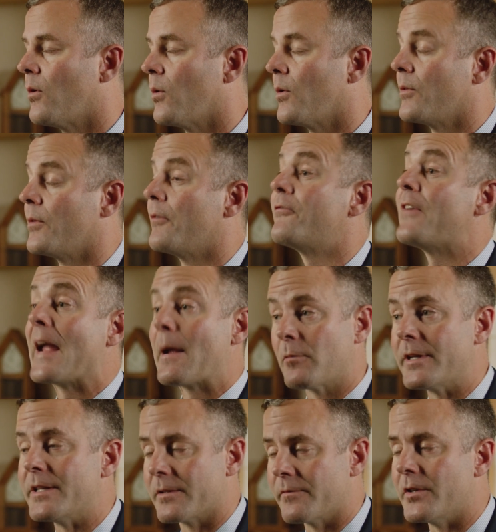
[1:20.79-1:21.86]
or the
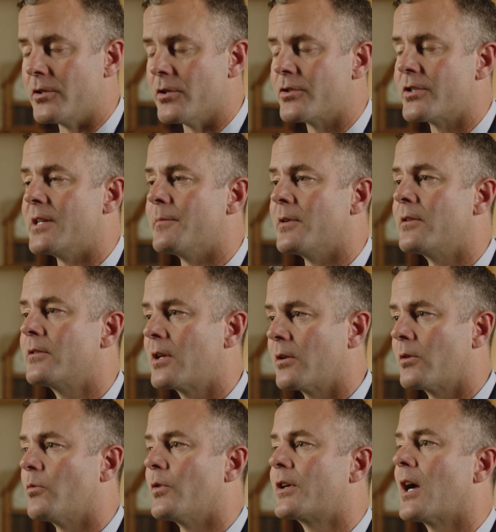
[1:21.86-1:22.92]
families of injured seamen
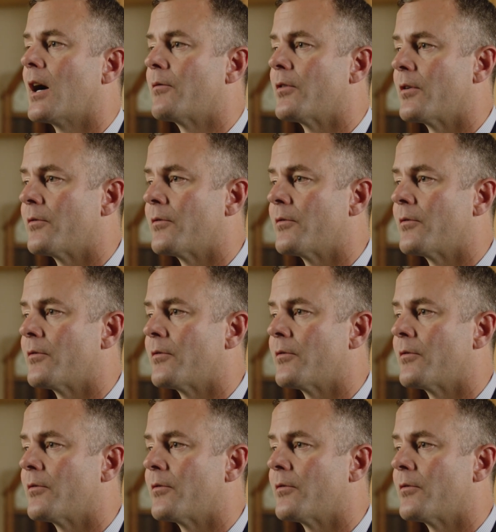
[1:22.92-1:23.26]
could recover